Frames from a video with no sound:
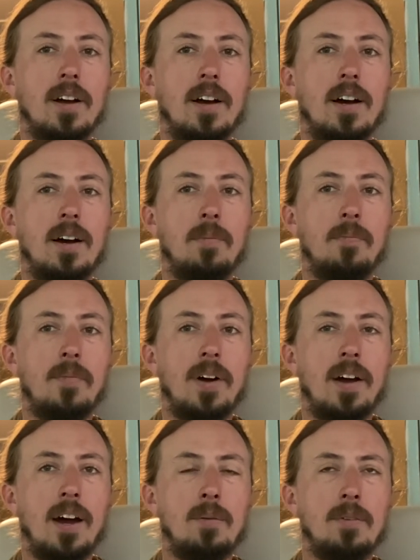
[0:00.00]

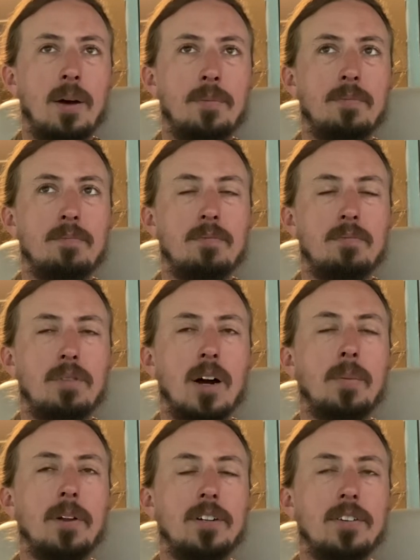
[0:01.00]
I'm
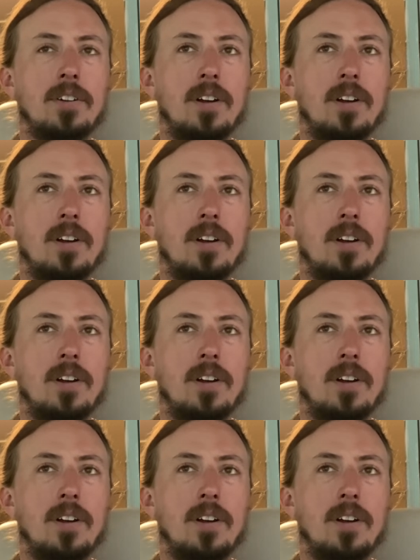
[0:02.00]
probably just